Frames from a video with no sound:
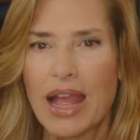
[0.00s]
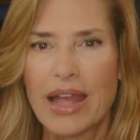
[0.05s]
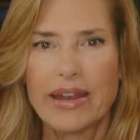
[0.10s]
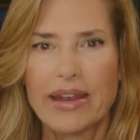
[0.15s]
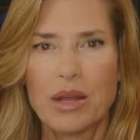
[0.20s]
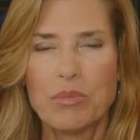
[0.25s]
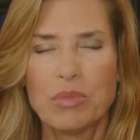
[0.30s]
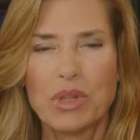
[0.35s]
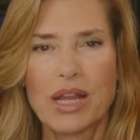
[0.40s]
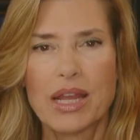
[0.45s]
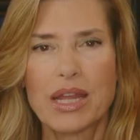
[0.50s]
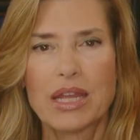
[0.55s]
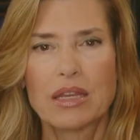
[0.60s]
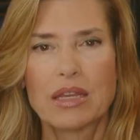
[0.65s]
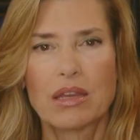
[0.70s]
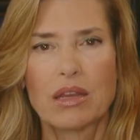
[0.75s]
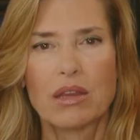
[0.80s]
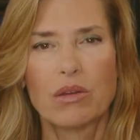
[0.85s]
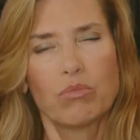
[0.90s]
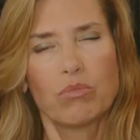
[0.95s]
And I'm
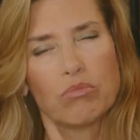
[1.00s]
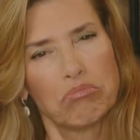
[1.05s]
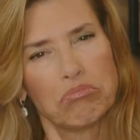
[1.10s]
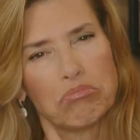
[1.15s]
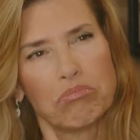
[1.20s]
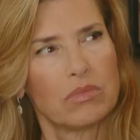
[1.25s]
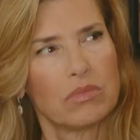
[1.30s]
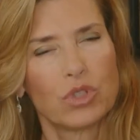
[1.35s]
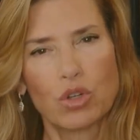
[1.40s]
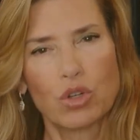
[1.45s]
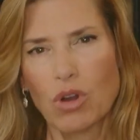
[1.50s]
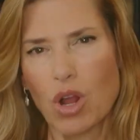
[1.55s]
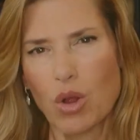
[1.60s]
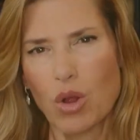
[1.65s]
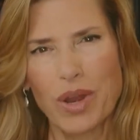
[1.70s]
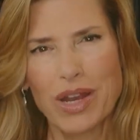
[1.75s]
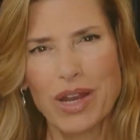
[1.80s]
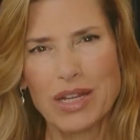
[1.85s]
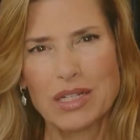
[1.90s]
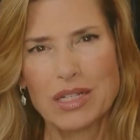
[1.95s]
like, you're
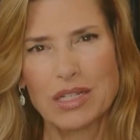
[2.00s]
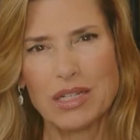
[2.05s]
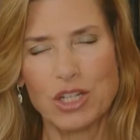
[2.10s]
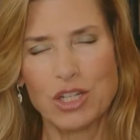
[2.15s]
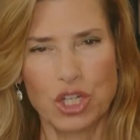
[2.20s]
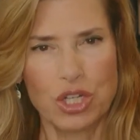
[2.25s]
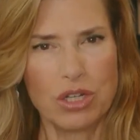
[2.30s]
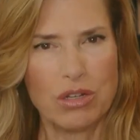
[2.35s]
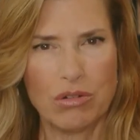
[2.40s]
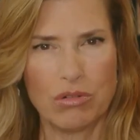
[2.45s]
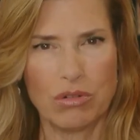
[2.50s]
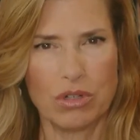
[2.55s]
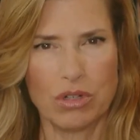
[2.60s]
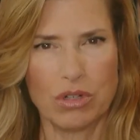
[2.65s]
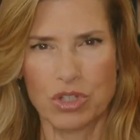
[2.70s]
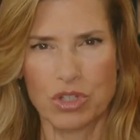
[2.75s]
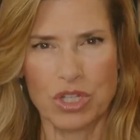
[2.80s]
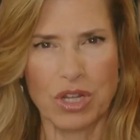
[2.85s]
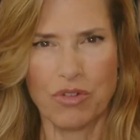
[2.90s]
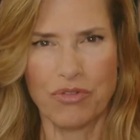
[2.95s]
already teaching
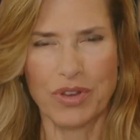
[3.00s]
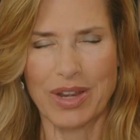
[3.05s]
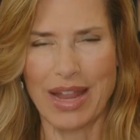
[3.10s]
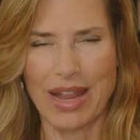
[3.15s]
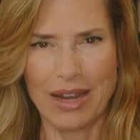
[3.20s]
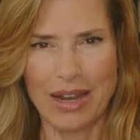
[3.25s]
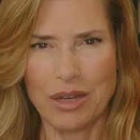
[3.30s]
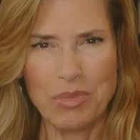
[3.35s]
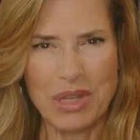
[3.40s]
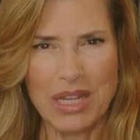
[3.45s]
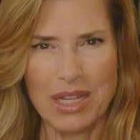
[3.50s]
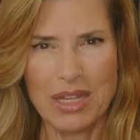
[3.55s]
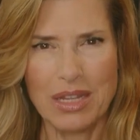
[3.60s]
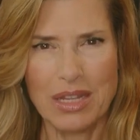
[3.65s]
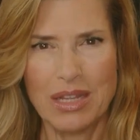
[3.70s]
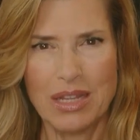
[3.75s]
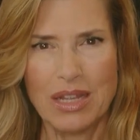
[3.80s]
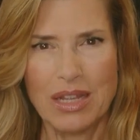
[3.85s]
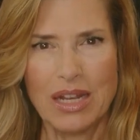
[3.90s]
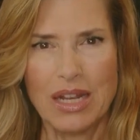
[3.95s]
yourself anatomy?
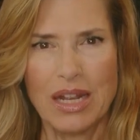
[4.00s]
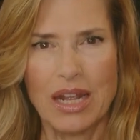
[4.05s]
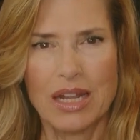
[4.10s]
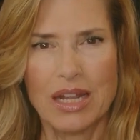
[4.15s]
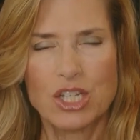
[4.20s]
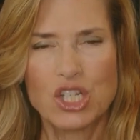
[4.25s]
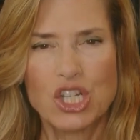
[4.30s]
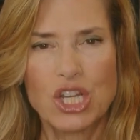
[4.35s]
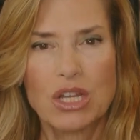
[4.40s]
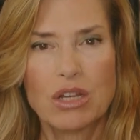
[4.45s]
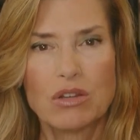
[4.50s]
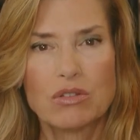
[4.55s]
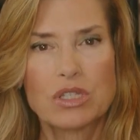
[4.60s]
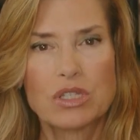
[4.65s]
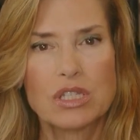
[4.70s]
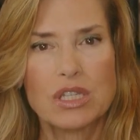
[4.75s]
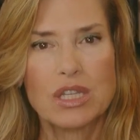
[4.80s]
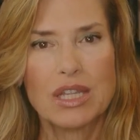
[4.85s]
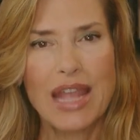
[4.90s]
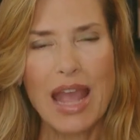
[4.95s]
And she
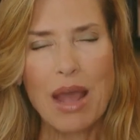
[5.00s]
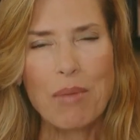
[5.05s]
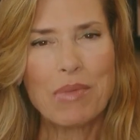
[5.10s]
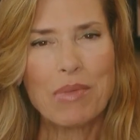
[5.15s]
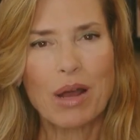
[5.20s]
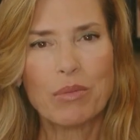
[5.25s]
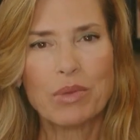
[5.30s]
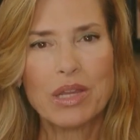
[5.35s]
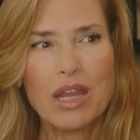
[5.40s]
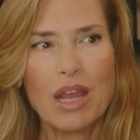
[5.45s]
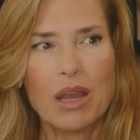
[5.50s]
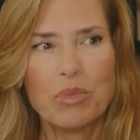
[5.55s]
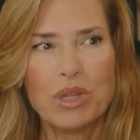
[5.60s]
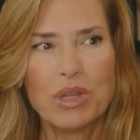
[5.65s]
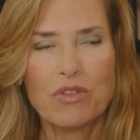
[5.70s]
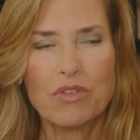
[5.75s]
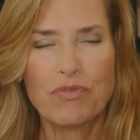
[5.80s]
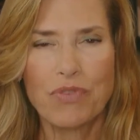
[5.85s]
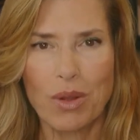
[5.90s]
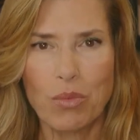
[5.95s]
goes, yeah, mommy. I mean,
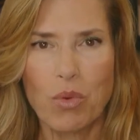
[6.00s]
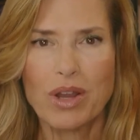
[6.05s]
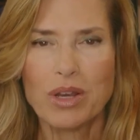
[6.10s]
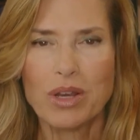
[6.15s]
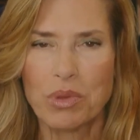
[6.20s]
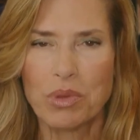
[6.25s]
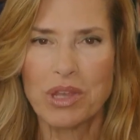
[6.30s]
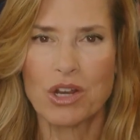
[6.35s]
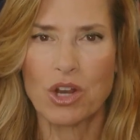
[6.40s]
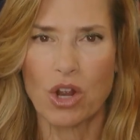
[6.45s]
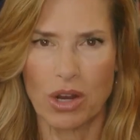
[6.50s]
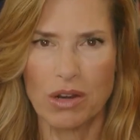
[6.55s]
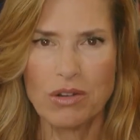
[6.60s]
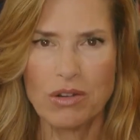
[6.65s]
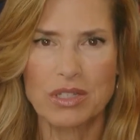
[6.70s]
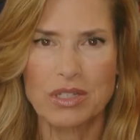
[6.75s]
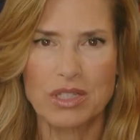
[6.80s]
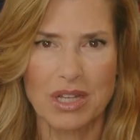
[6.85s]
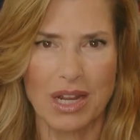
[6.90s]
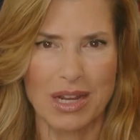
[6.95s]
if I want to be an
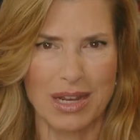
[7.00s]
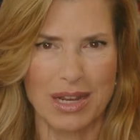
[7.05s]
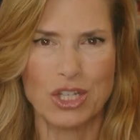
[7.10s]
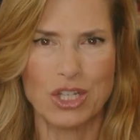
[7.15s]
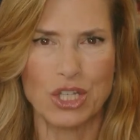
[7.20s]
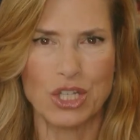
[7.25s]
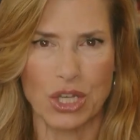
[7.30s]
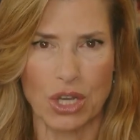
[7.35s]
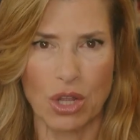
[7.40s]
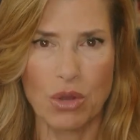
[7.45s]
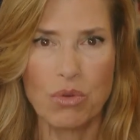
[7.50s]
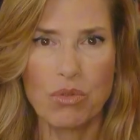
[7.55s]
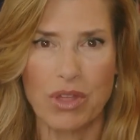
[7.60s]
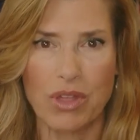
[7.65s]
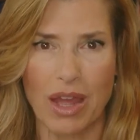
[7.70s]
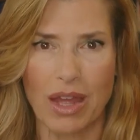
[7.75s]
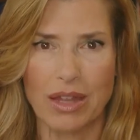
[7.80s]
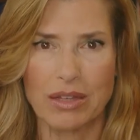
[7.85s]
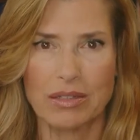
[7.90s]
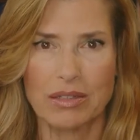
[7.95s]
artist, I need to know
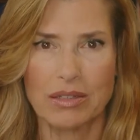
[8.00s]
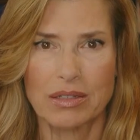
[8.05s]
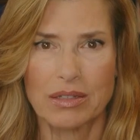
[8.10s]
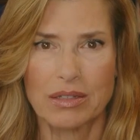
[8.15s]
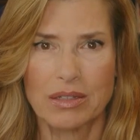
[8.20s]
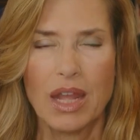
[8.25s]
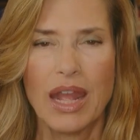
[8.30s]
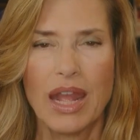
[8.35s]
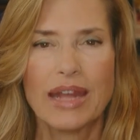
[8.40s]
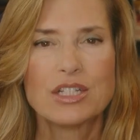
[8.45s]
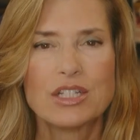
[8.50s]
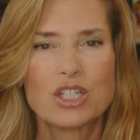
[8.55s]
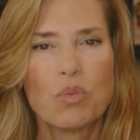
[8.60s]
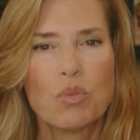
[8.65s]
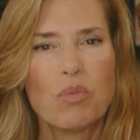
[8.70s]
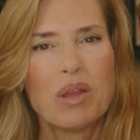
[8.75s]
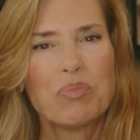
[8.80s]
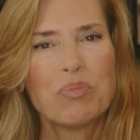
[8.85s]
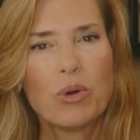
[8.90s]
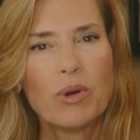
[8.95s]
that. And so
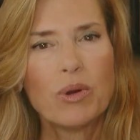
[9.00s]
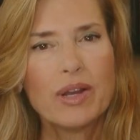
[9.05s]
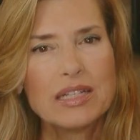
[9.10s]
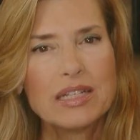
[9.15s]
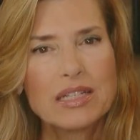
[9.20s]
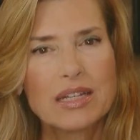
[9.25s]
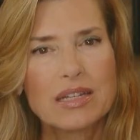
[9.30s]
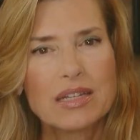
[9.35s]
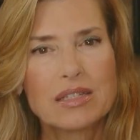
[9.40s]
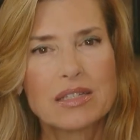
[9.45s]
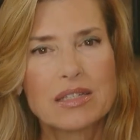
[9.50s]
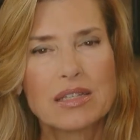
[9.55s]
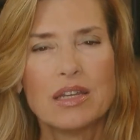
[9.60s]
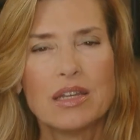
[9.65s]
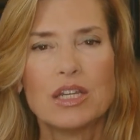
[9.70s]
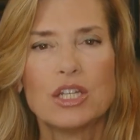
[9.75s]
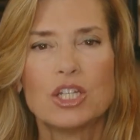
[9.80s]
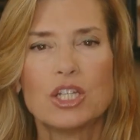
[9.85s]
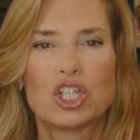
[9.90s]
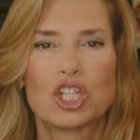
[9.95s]
my point is,
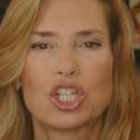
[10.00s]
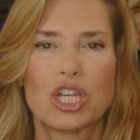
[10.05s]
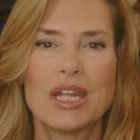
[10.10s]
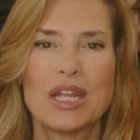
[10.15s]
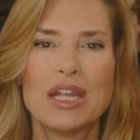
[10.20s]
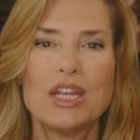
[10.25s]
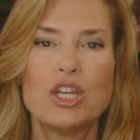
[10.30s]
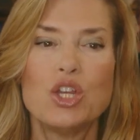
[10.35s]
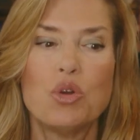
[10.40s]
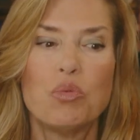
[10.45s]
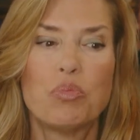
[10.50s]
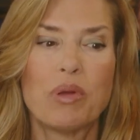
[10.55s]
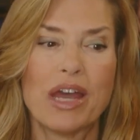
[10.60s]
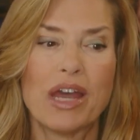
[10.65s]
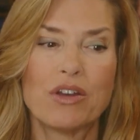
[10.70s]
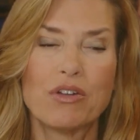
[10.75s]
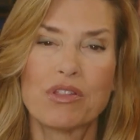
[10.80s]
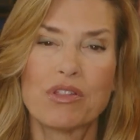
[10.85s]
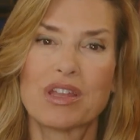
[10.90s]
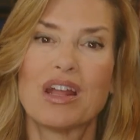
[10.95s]
she knew
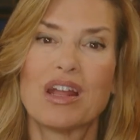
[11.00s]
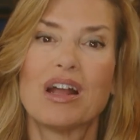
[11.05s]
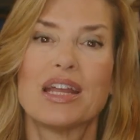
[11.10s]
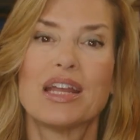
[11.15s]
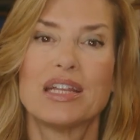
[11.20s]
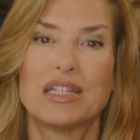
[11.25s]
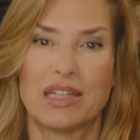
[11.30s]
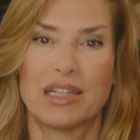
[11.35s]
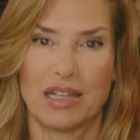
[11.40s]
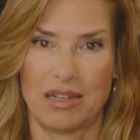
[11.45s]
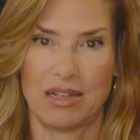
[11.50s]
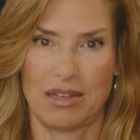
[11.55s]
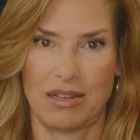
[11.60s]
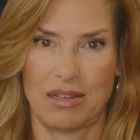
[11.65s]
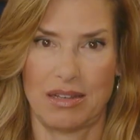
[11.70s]
better than I did